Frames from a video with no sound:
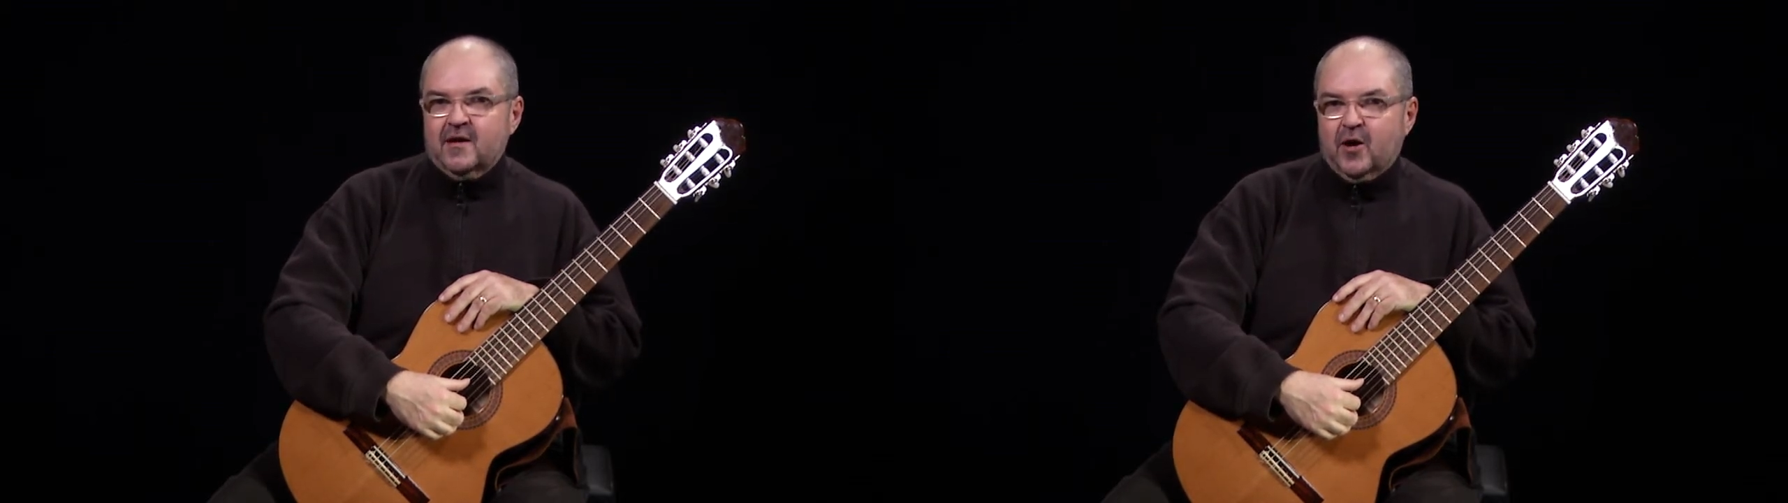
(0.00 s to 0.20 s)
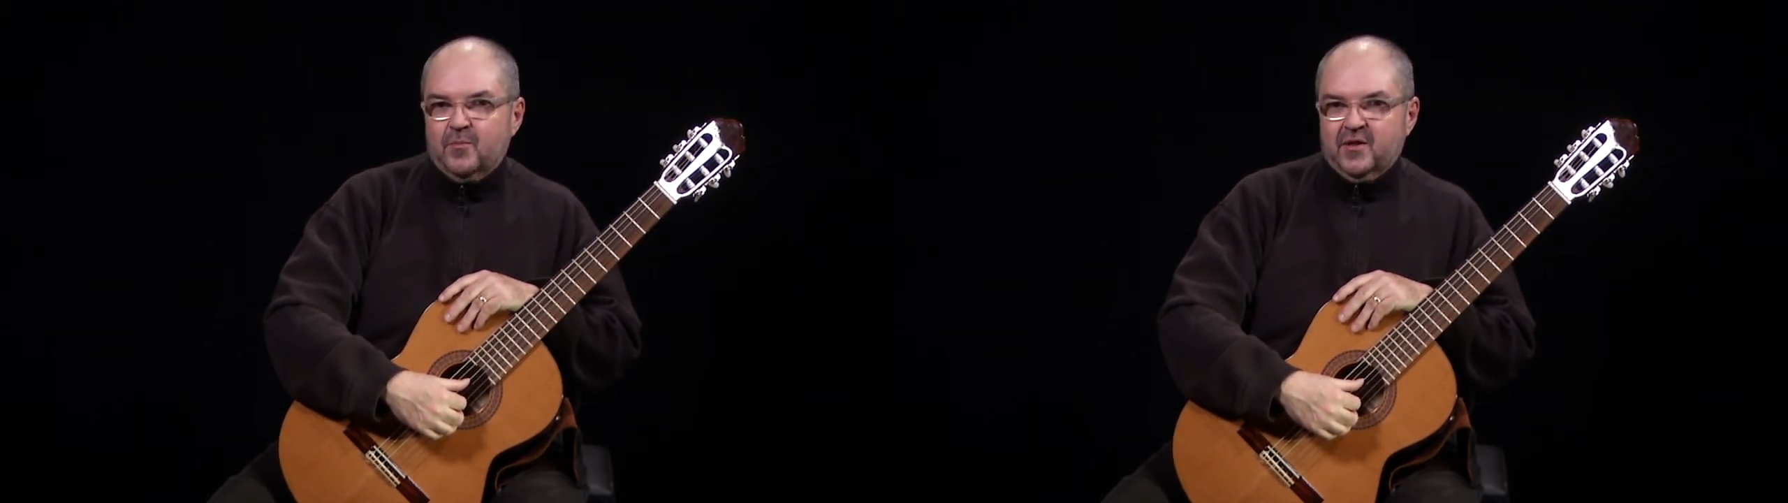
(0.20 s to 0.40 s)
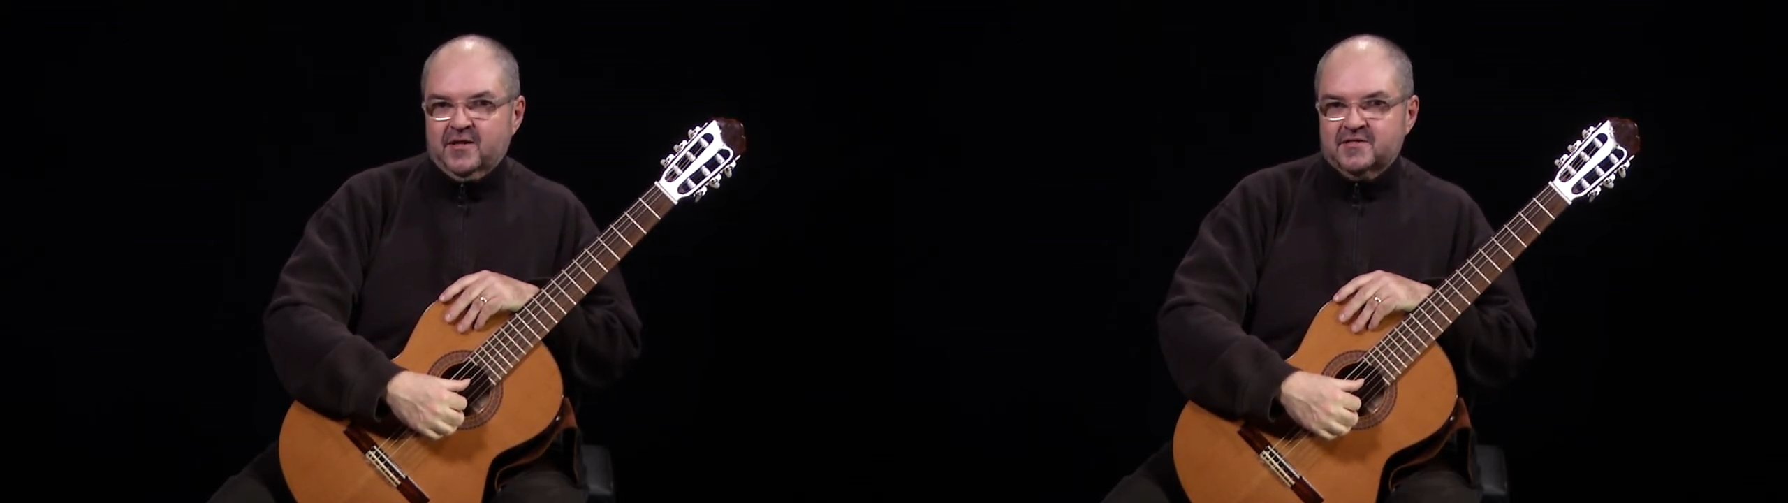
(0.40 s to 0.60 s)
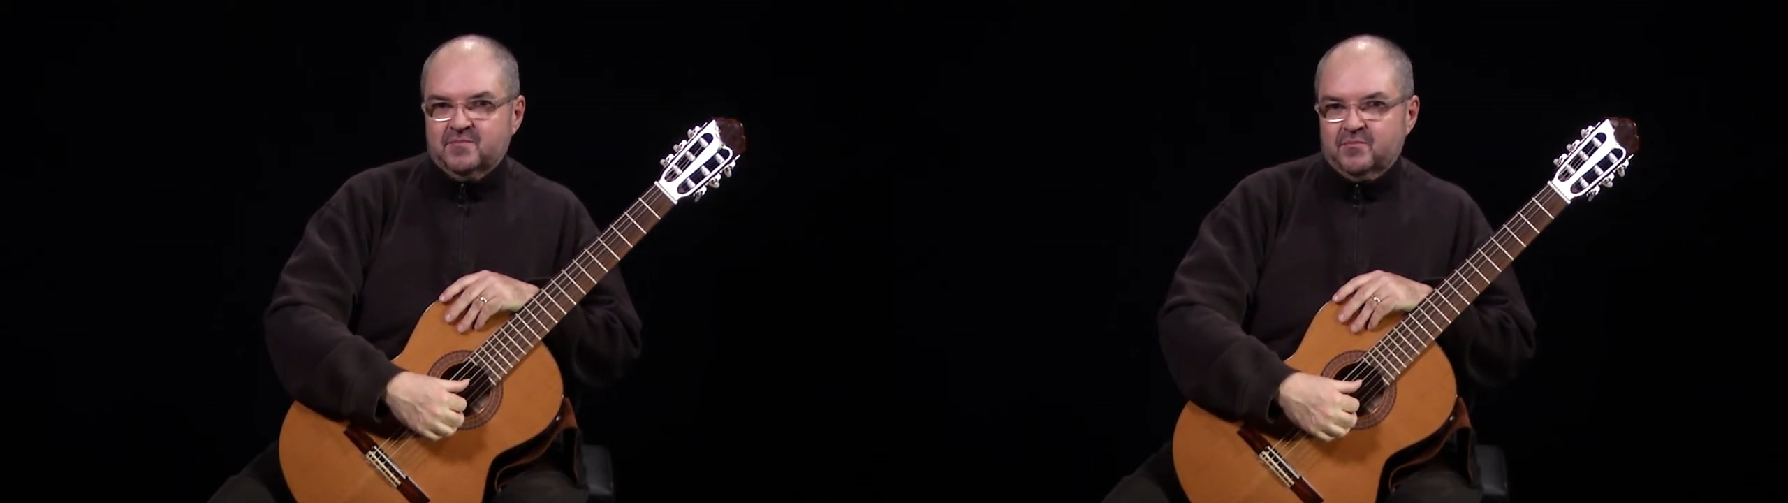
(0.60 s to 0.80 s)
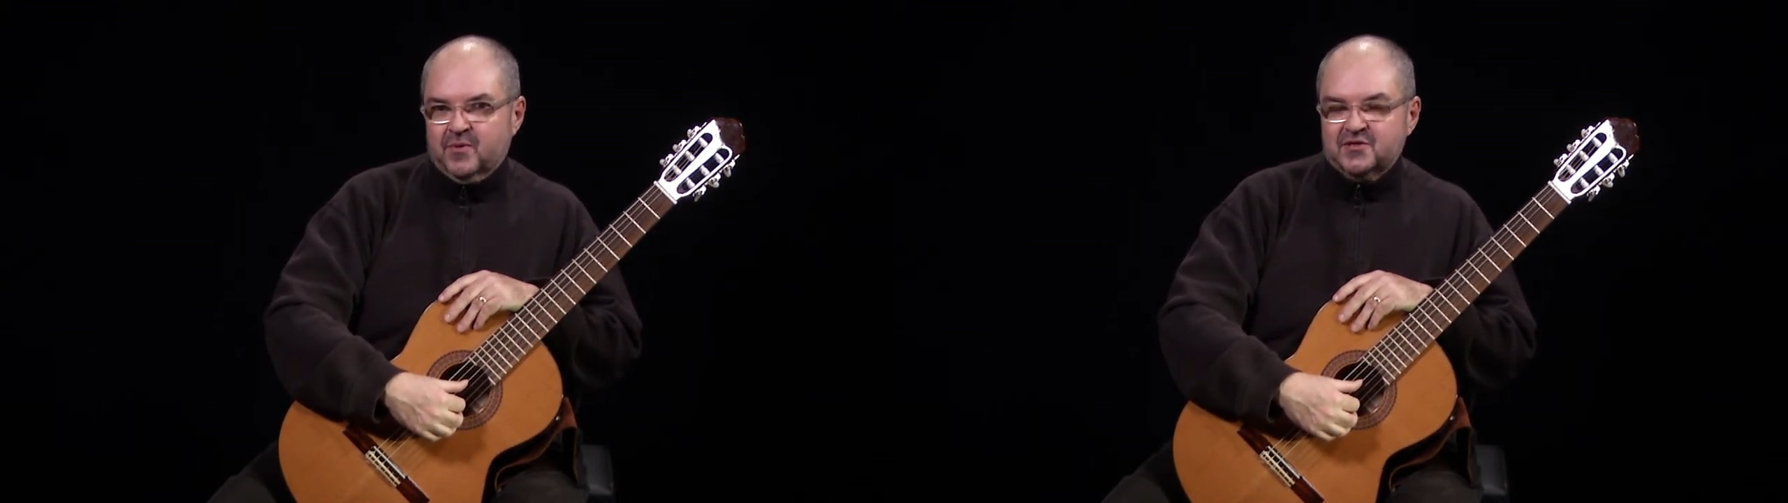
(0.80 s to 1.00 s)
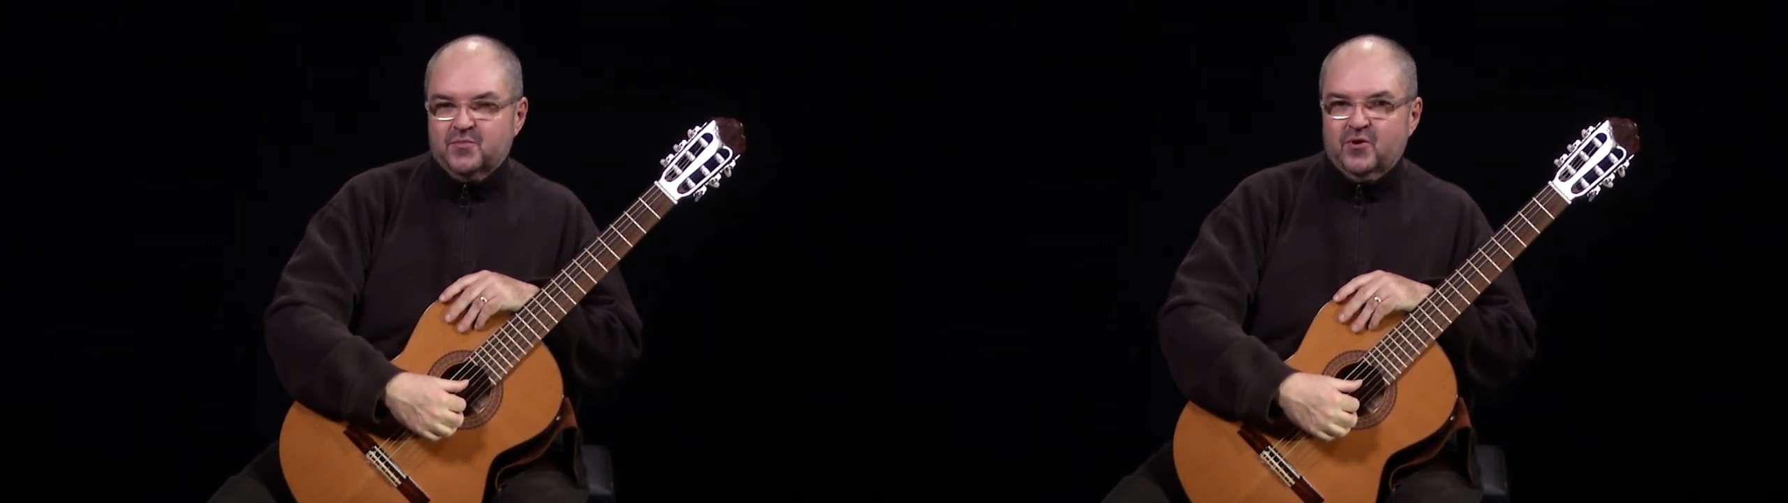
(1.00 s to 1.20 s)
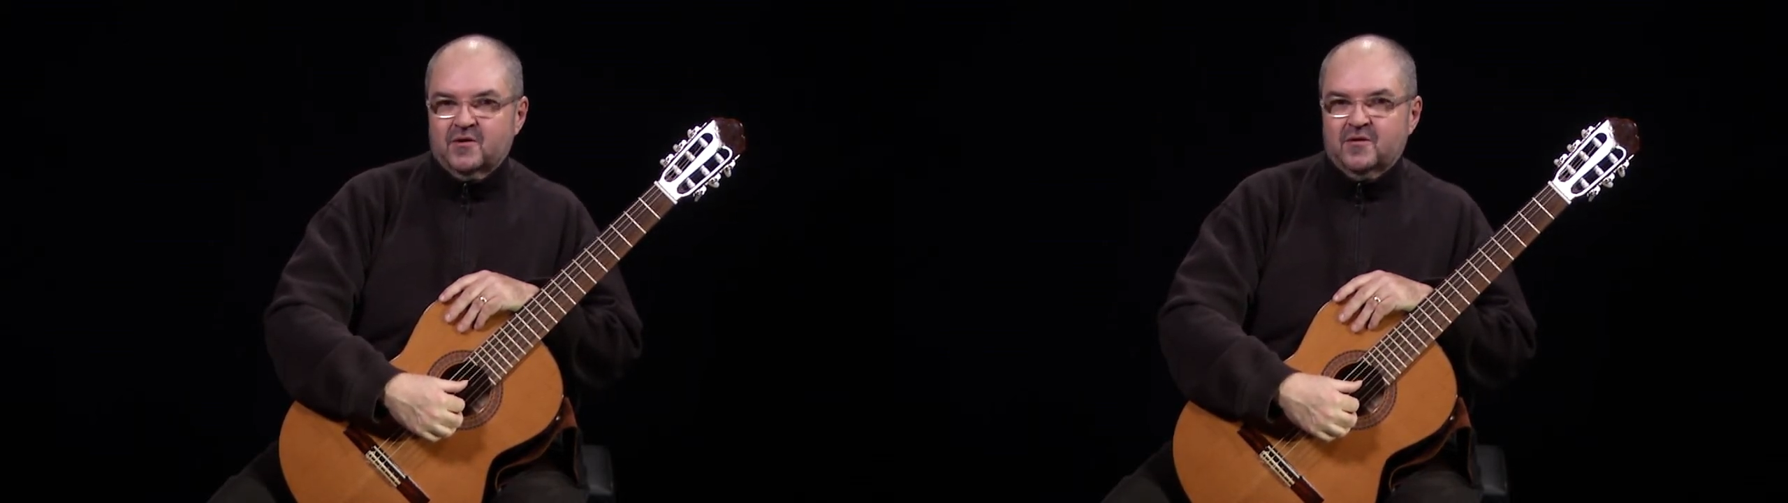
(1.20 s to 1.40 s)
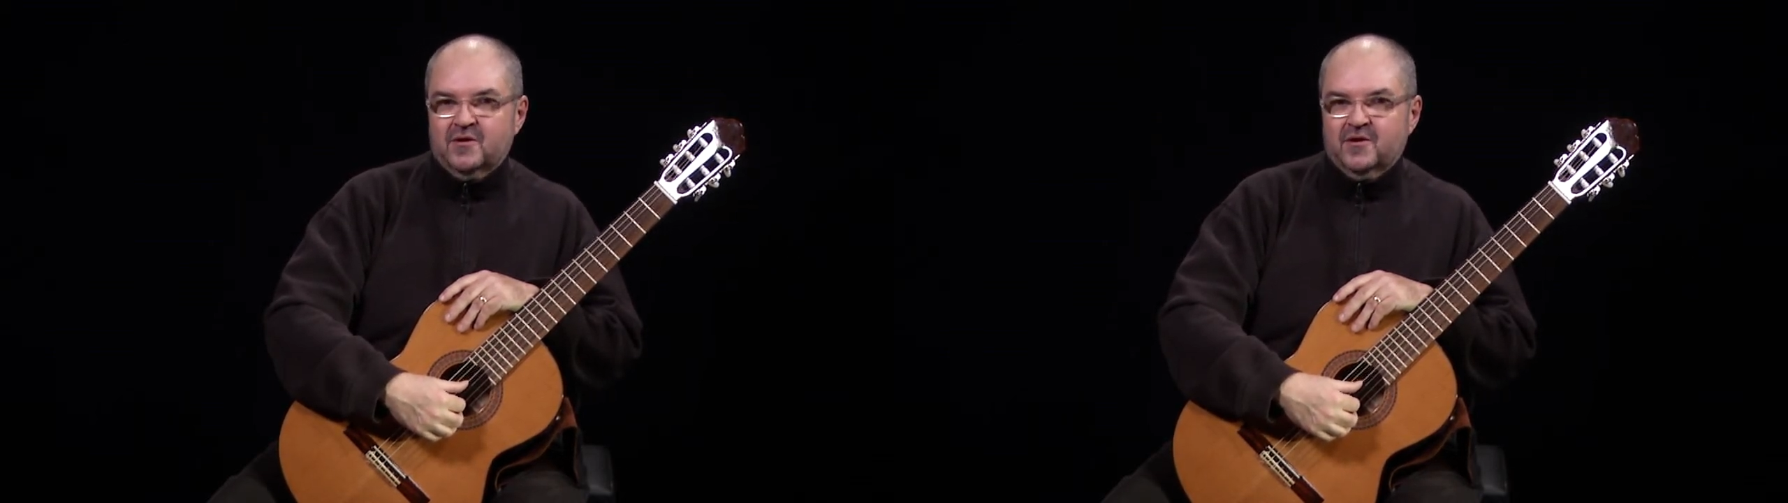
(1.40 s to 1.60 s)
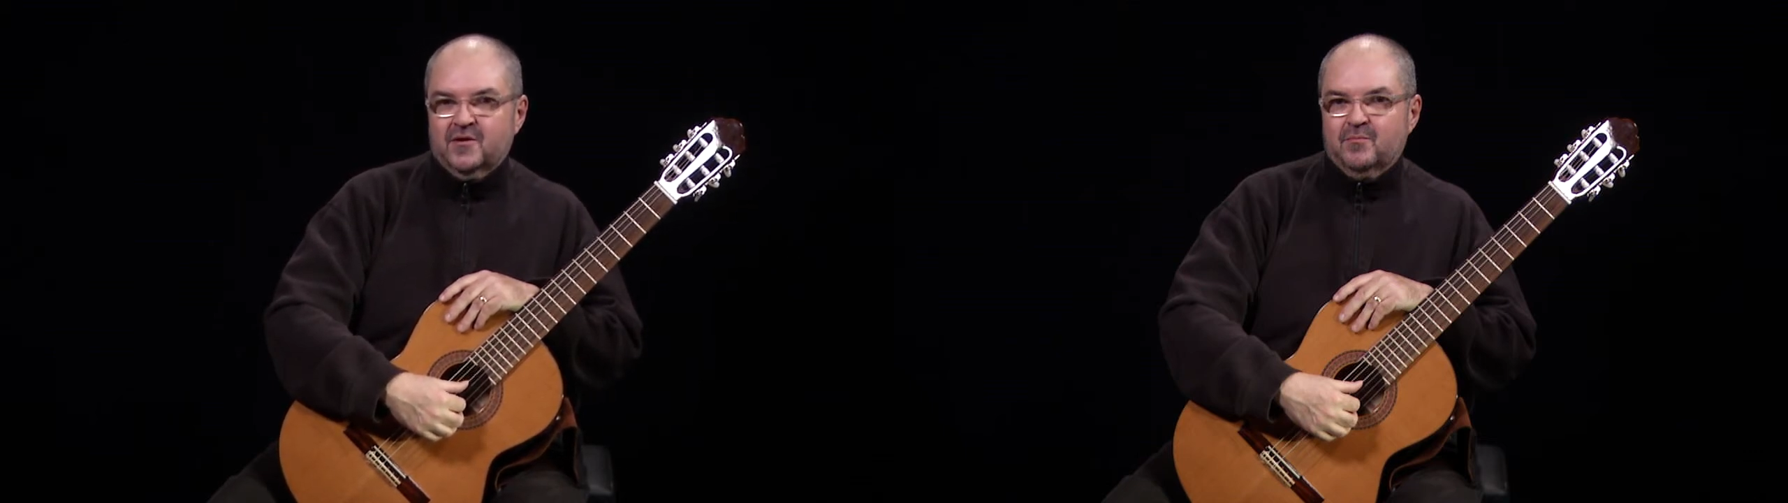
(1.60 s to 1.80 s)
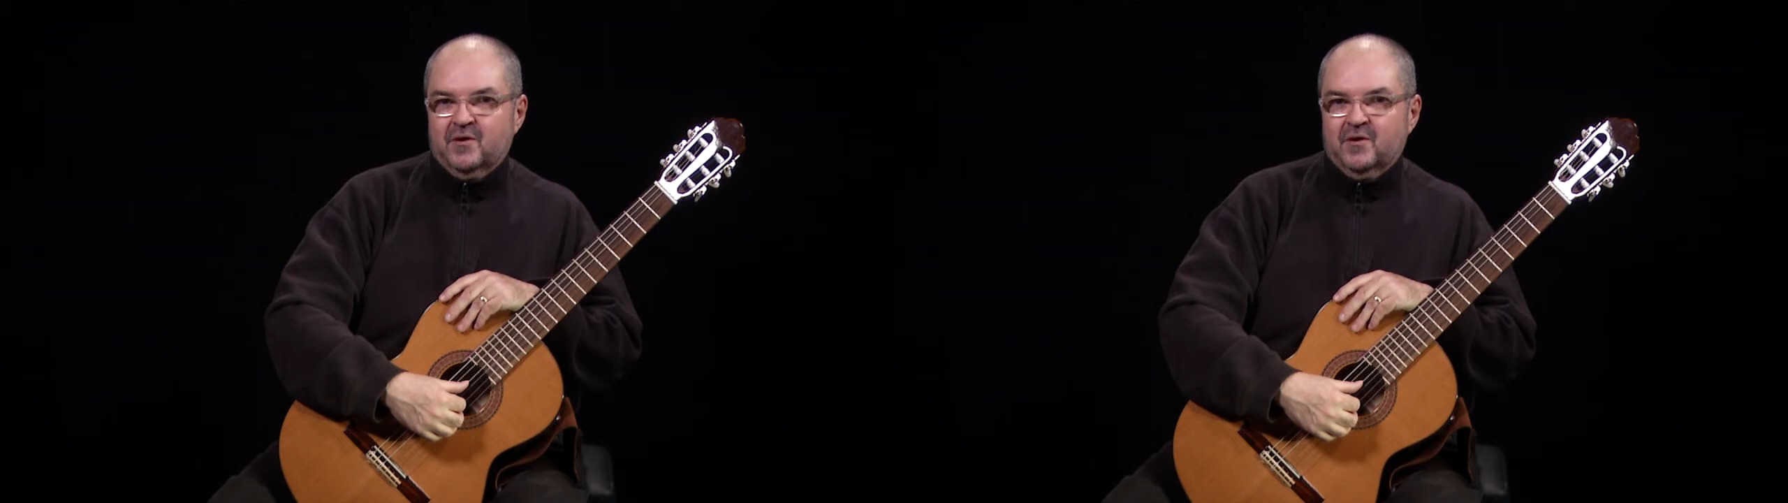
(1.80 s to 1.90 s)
help things much more clear